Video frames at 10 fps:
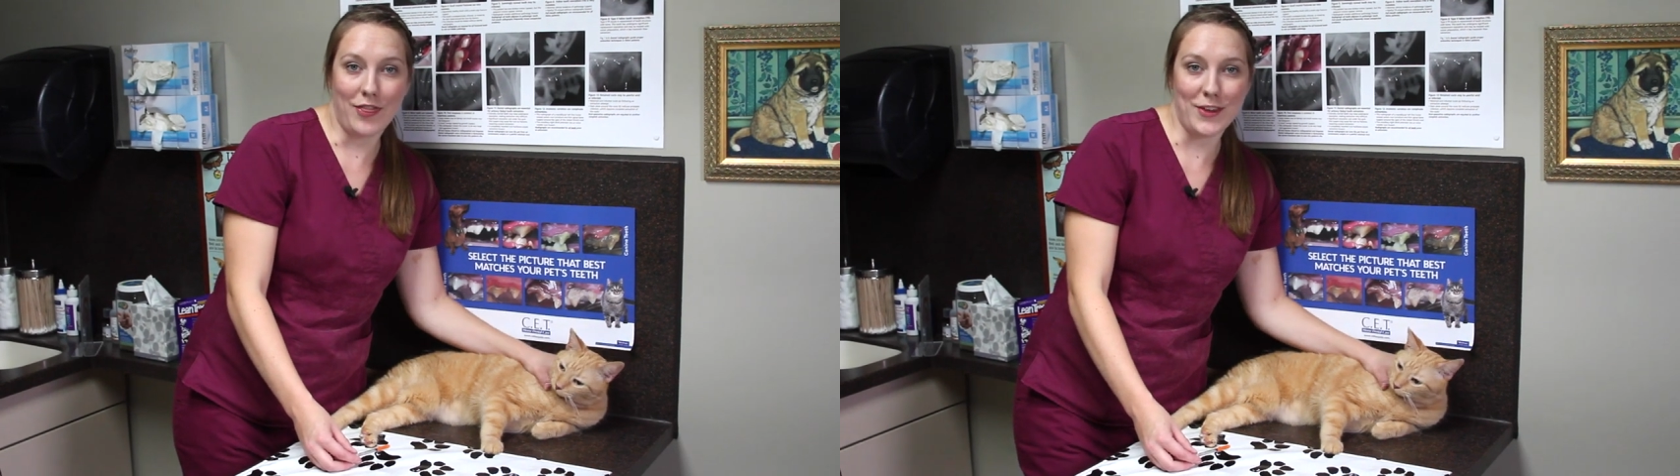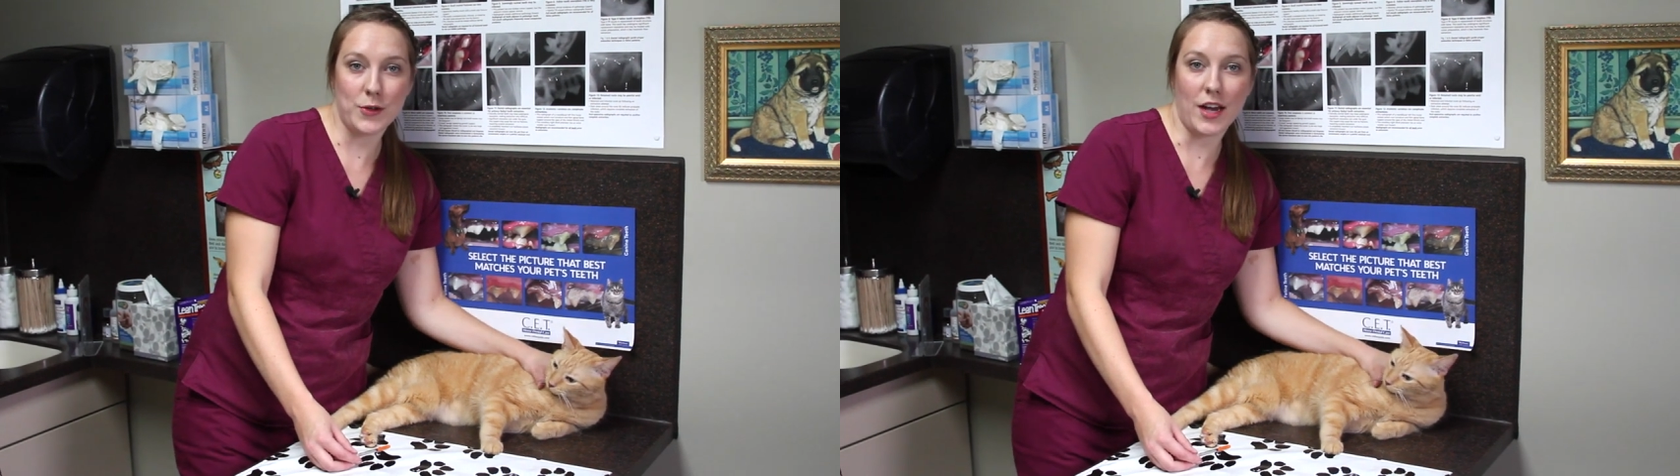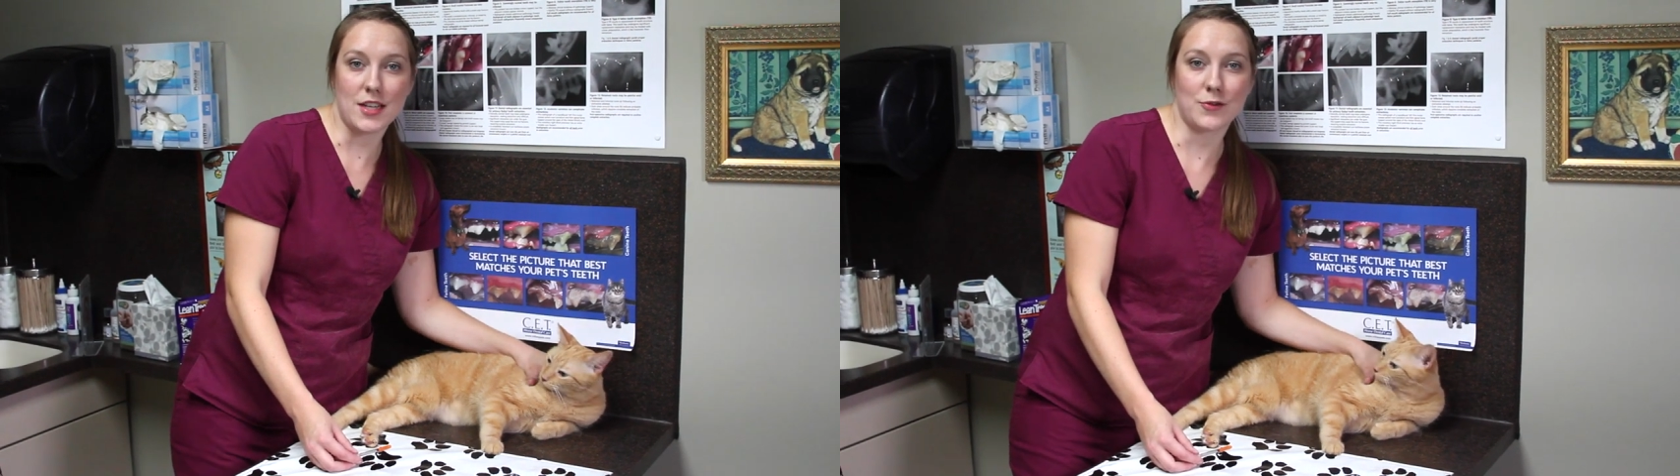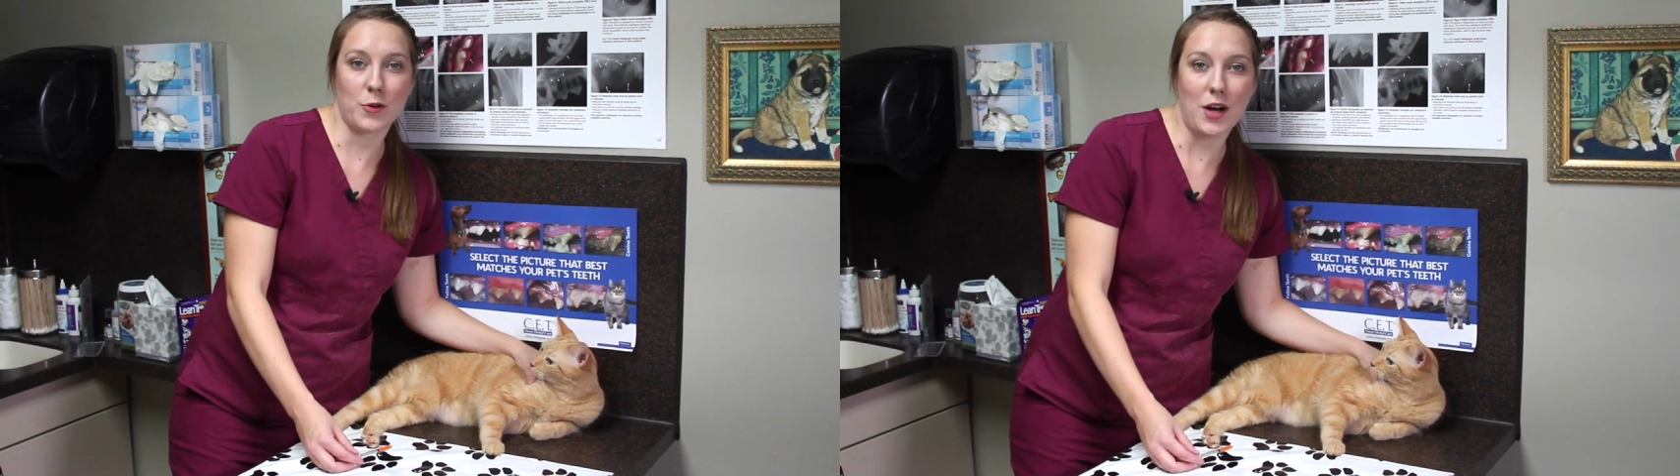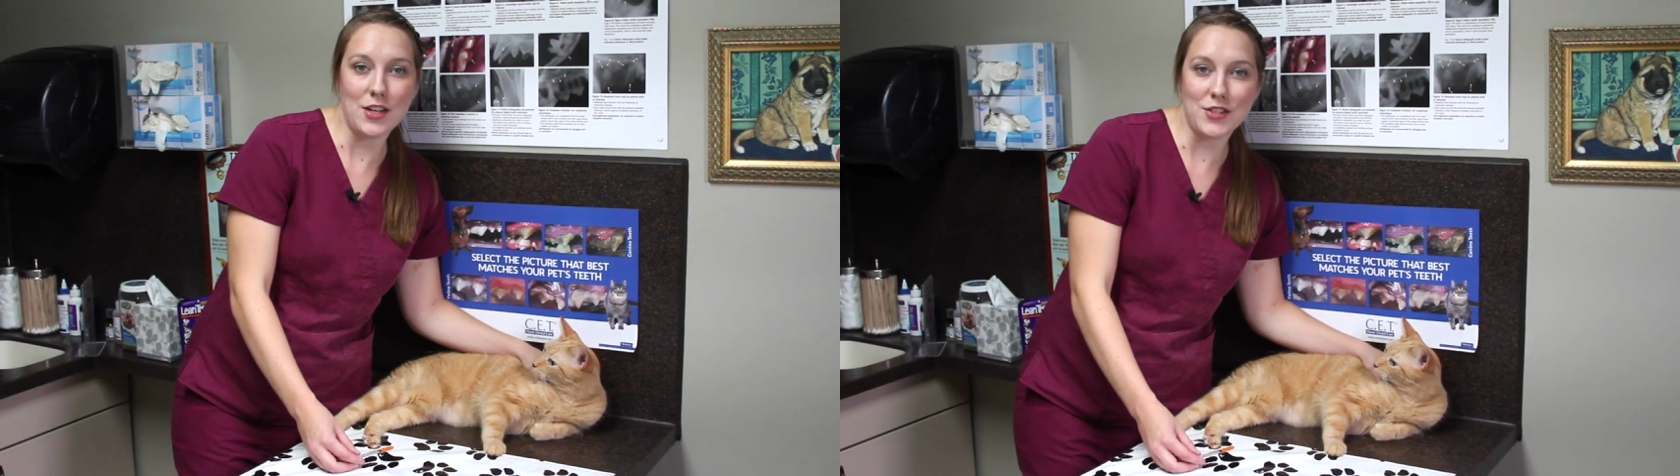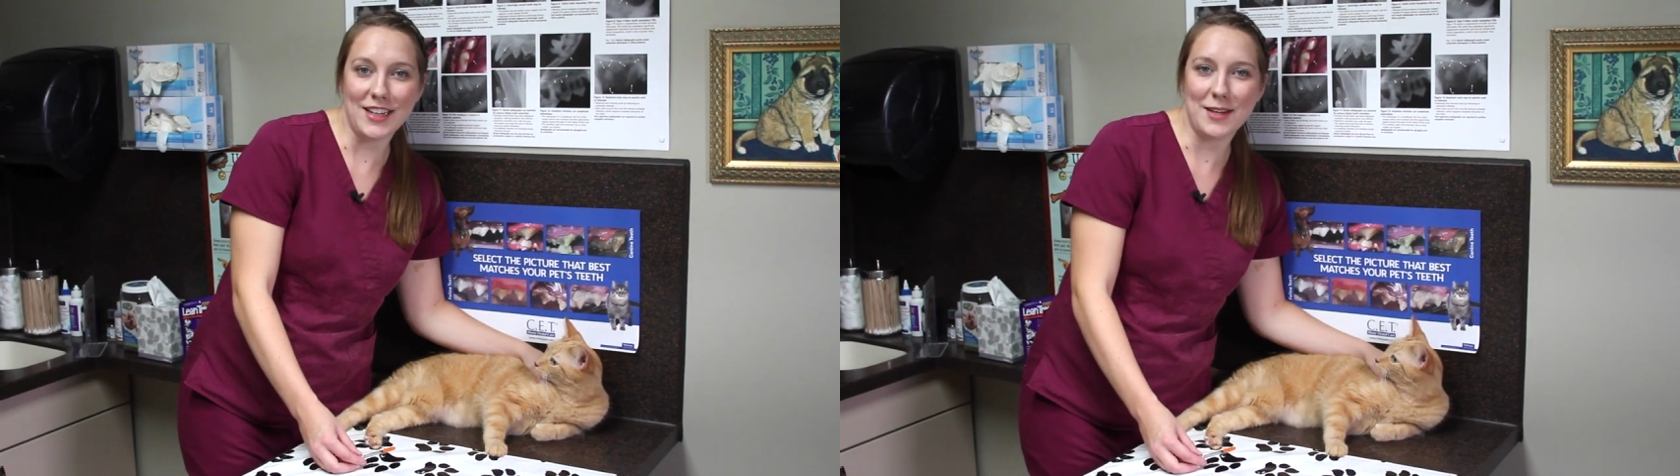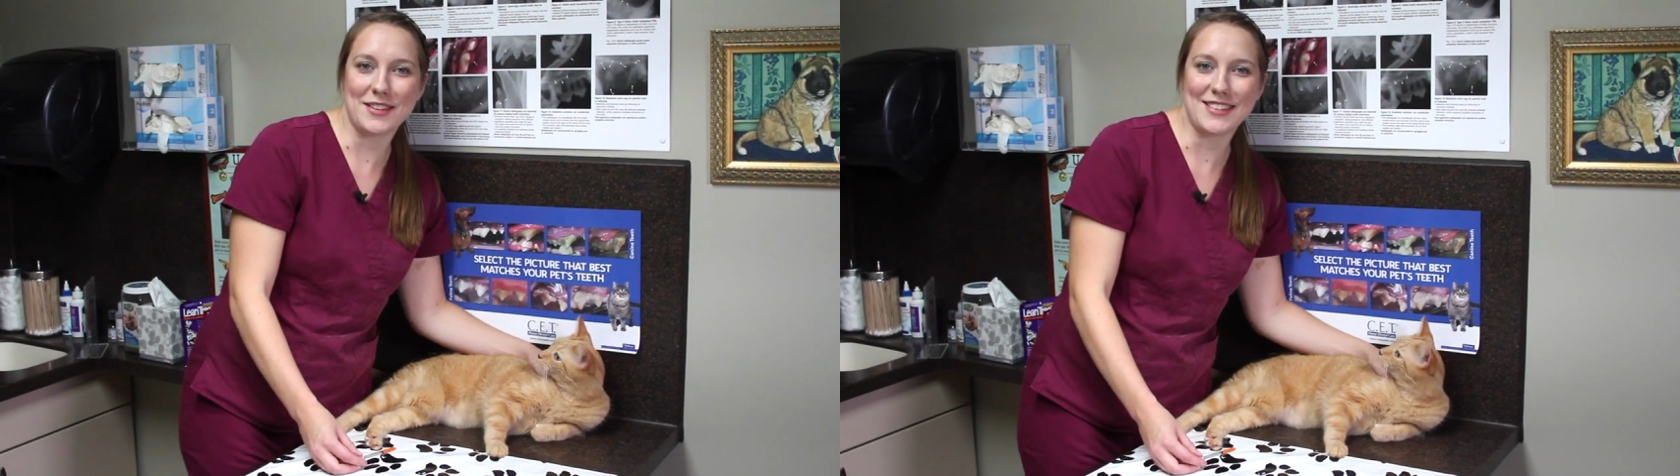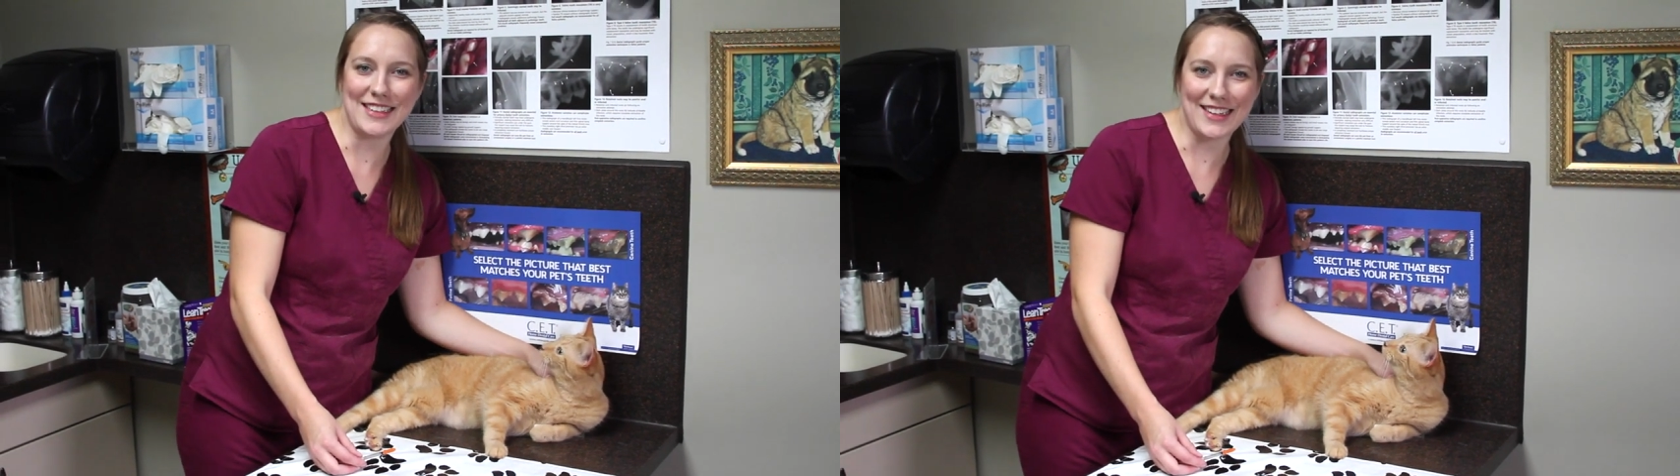Thank you guys for watching, and
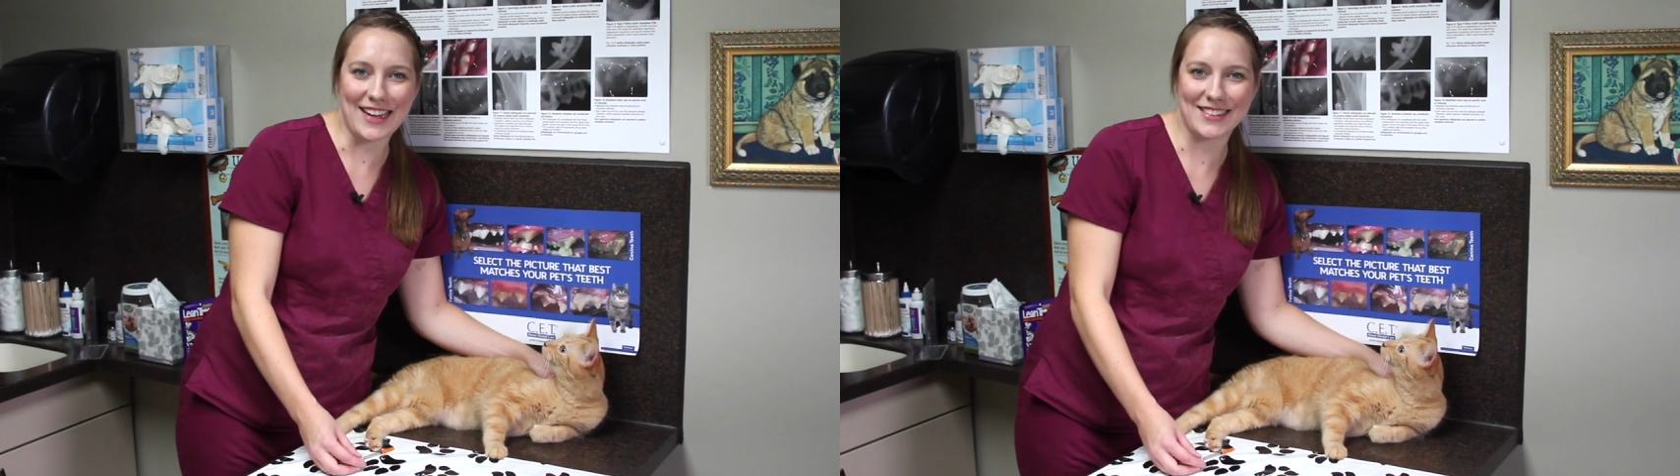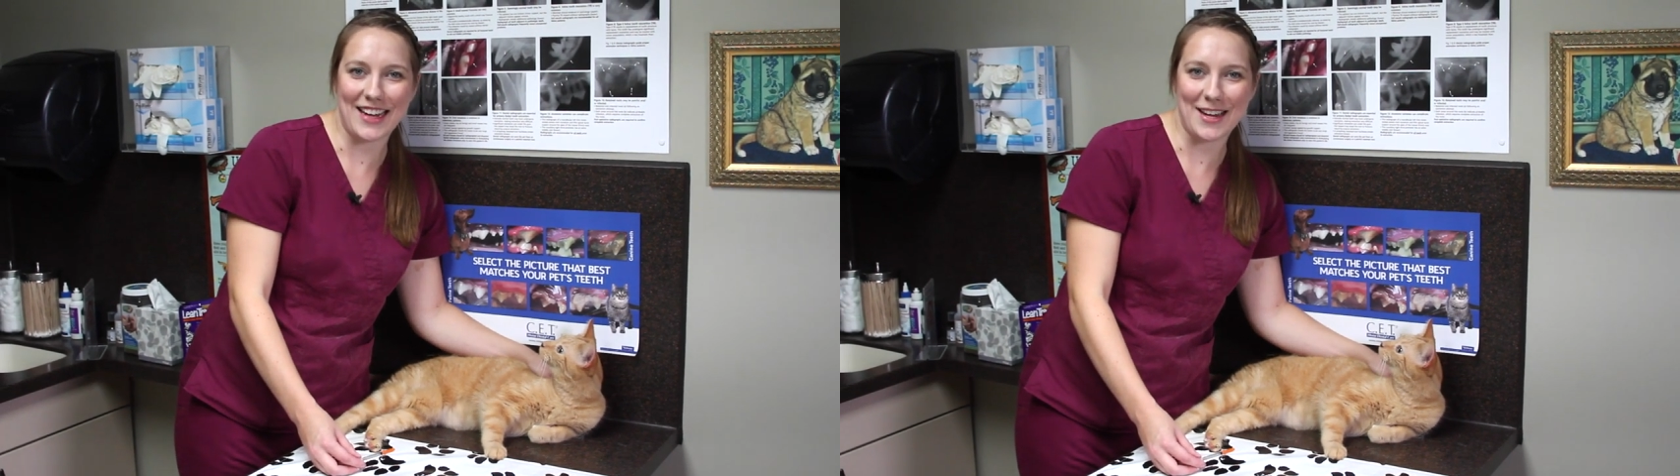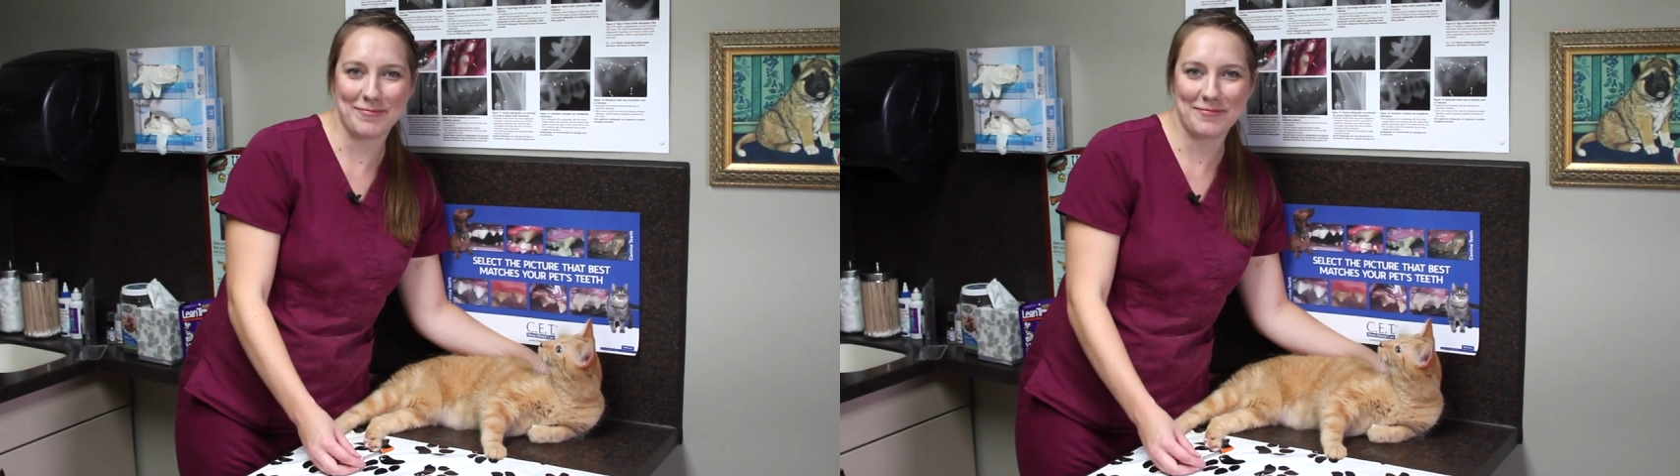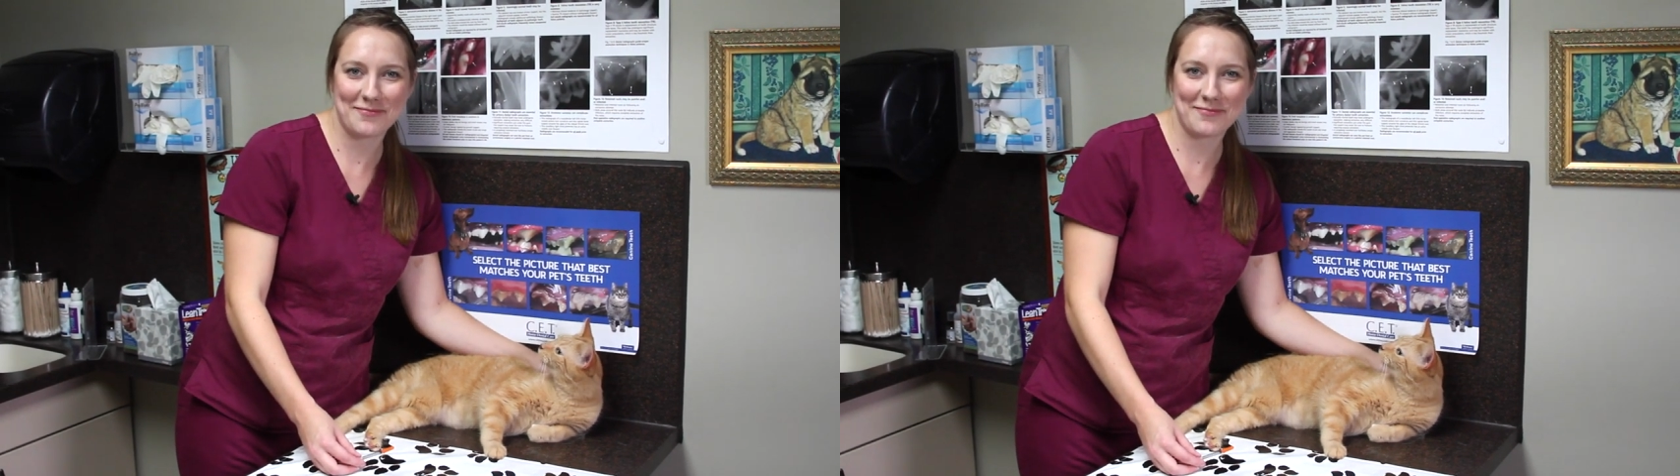we'll see you next time.